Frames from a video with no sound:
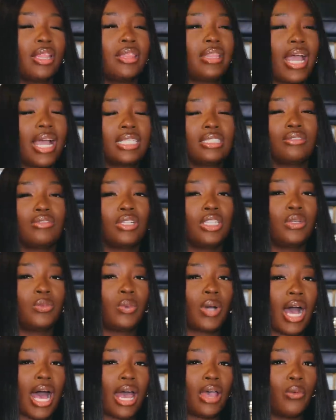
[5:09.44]
That's really
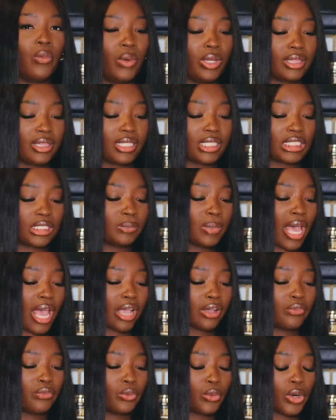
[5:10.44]
what I want this
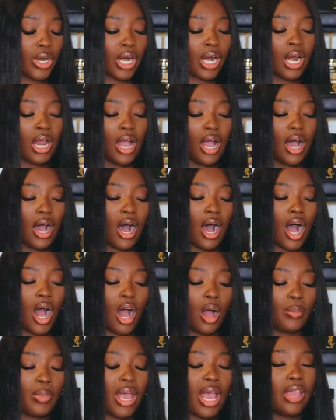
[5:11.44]
bag for.
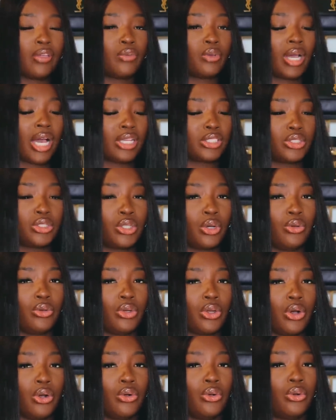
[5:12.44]
Um, if you guys
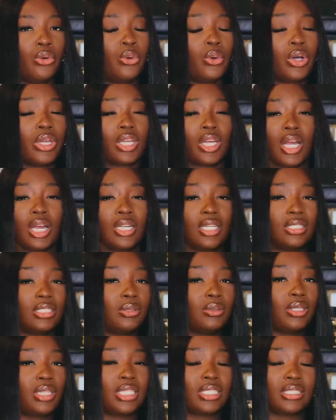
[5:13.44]
don't know, Goyard
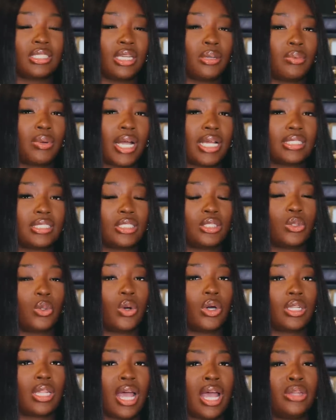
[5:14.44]
doesn't list their prices
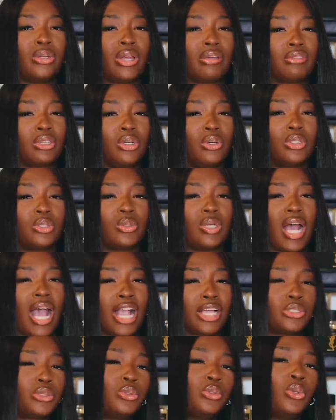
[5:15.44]
online. You have to go into an
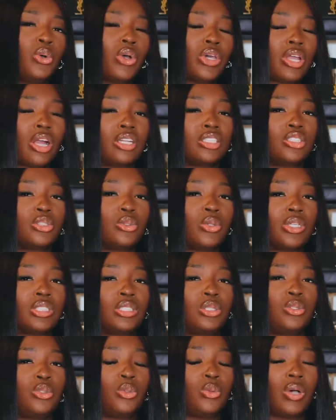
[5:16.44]
actual Goyard store
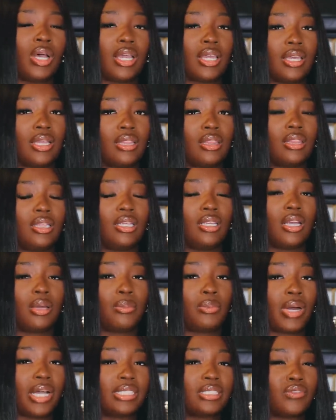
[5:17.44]
to uh, get the
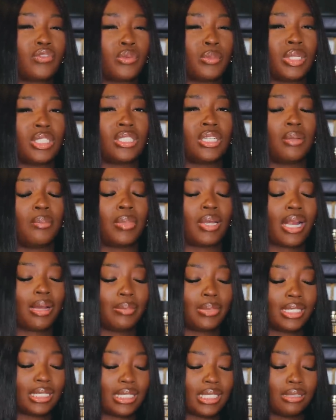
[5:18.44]
price information, but I
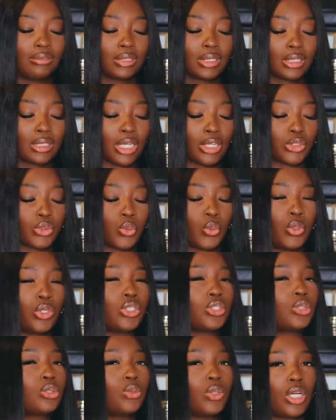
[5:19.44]
believe this is like
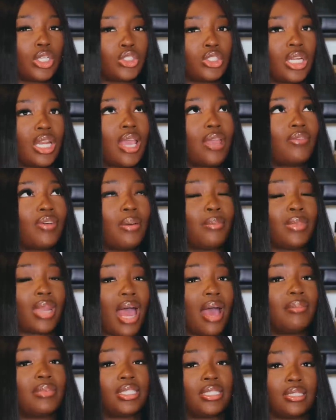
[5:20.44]
2200 if I'm
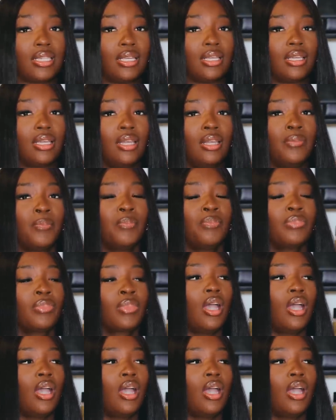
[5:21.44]
not mistaken.